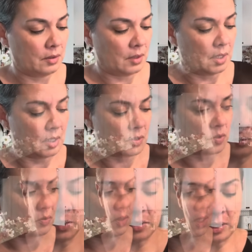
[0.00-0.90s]
And I'll
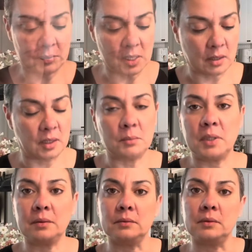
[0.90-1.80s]
show you that I'm talking
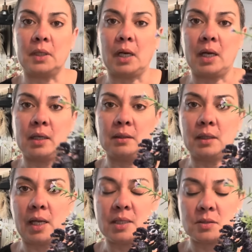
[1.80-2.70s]
about that I got on the
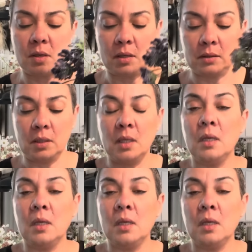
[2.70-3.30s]
last haul.